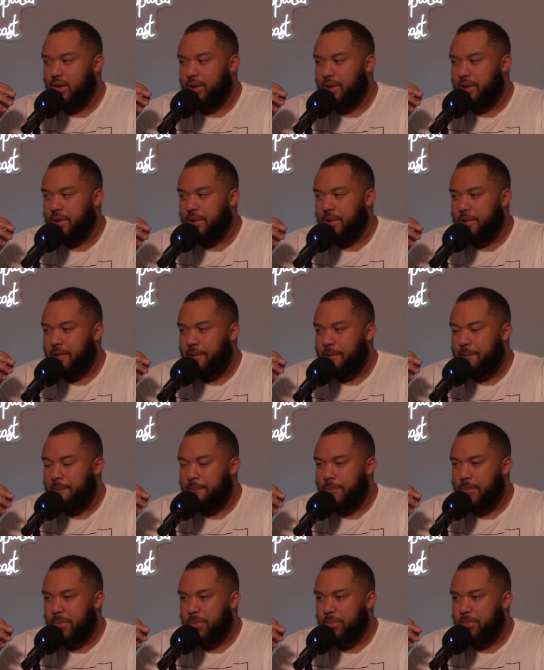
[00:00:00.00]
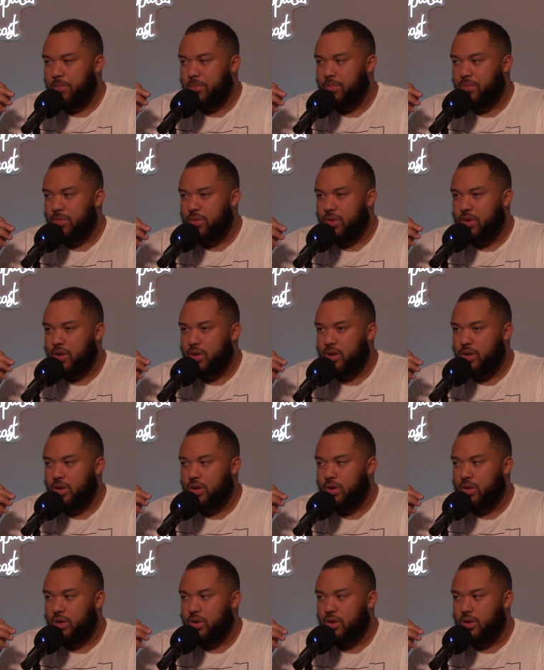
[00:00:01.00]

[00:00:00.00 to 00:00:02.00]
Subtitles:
Nothing is said.